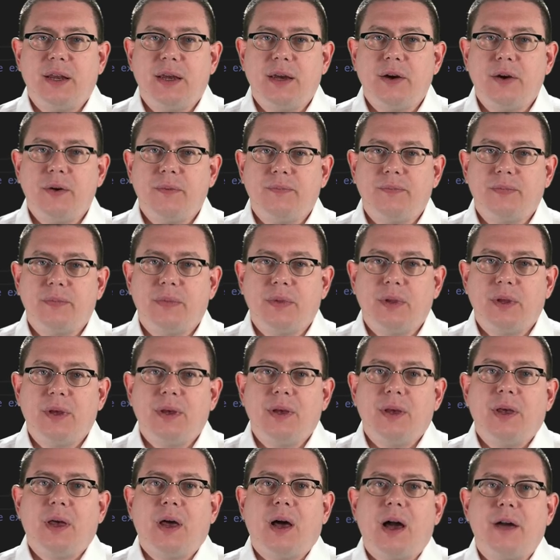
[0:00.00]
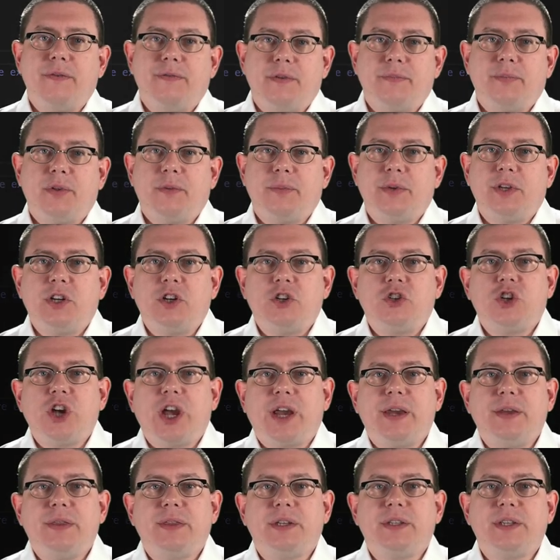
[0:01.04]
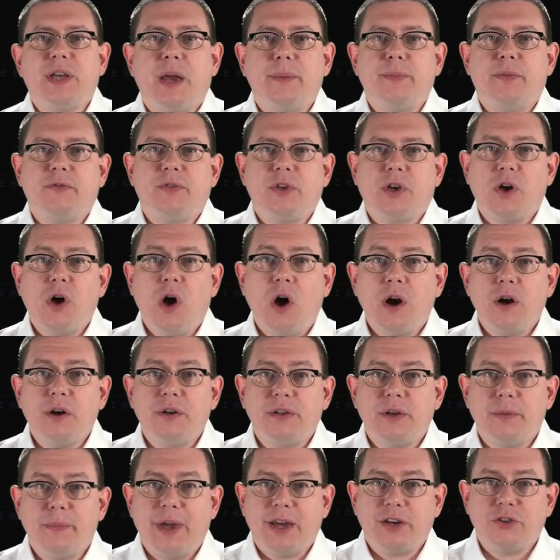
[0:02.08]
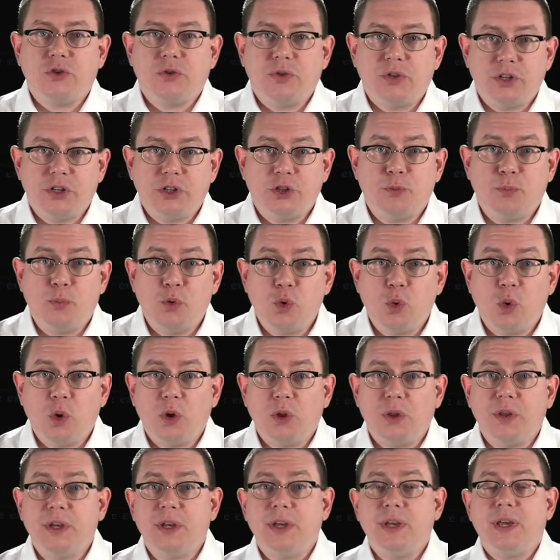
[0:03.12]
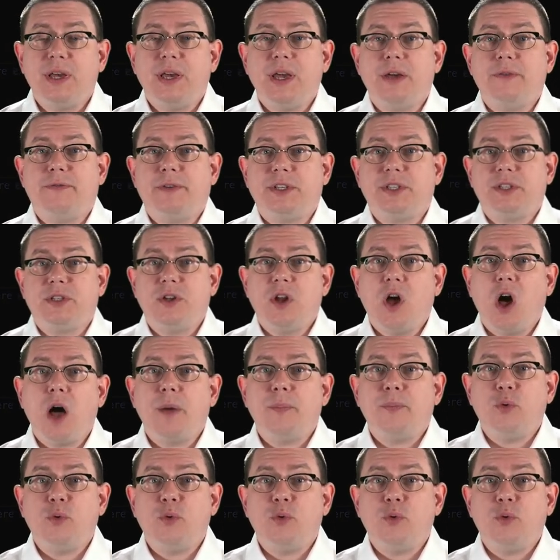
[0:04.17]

here. I've implemented checking the type of the guard to make sure that it's bool. If it's not